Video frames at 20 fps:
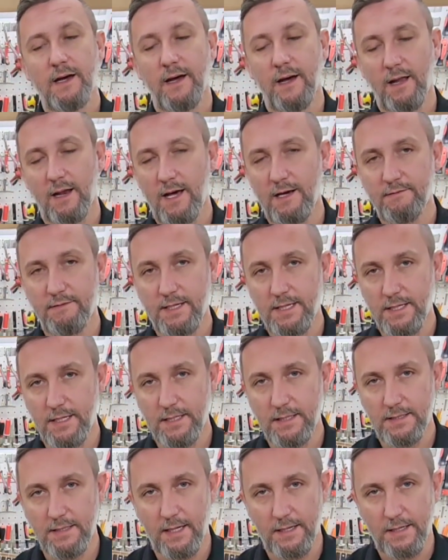
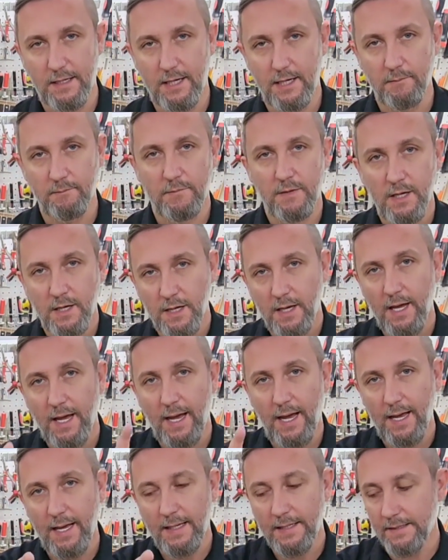MattieLive.com.
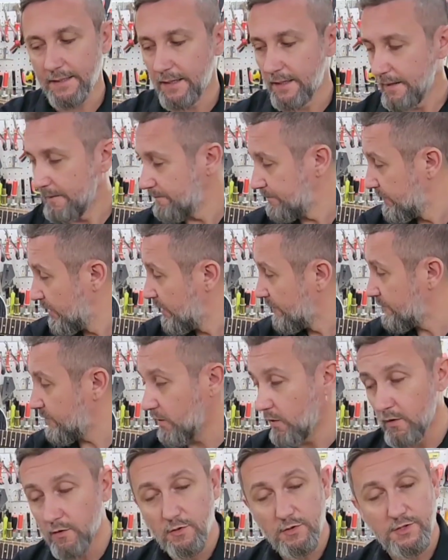And
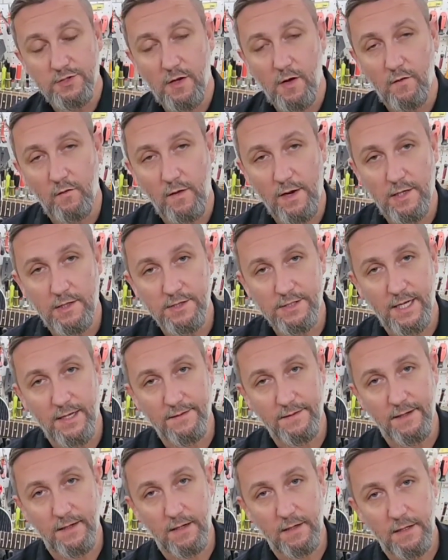for all you songwriters
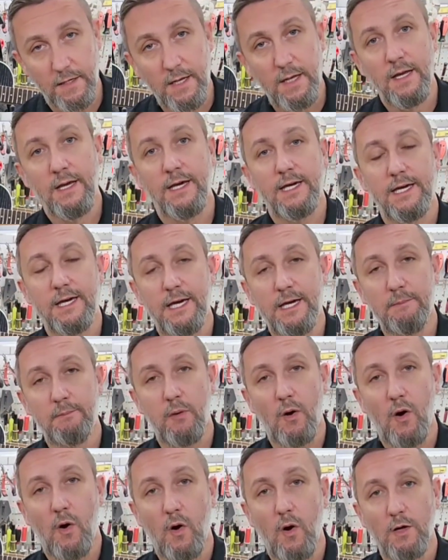out there, keep
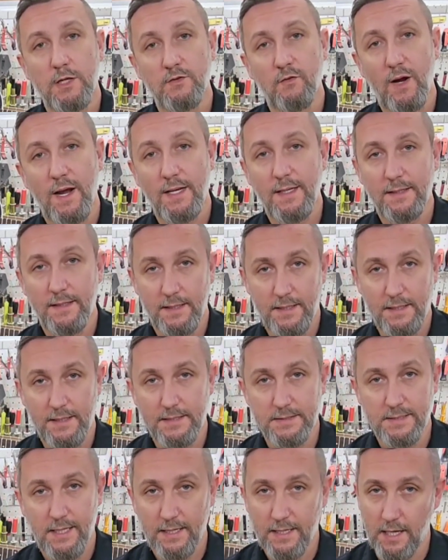on writing
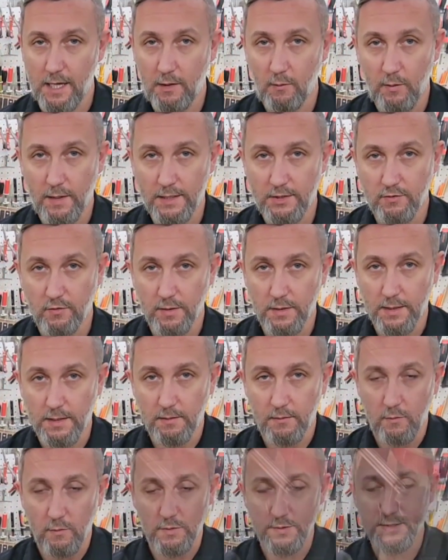ditties like Conway Twitty. We'll